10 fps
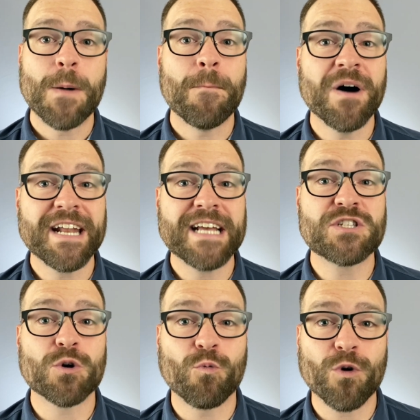but it's
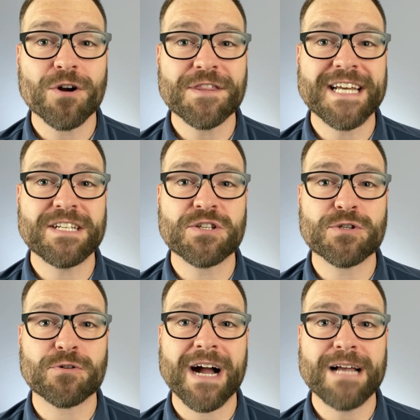a word that
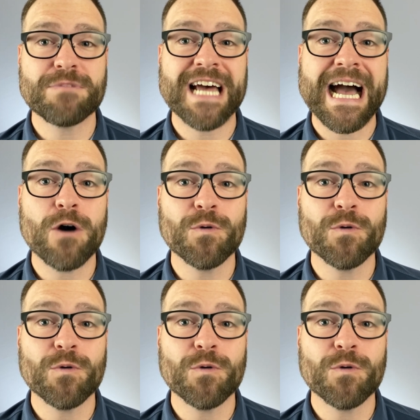describes how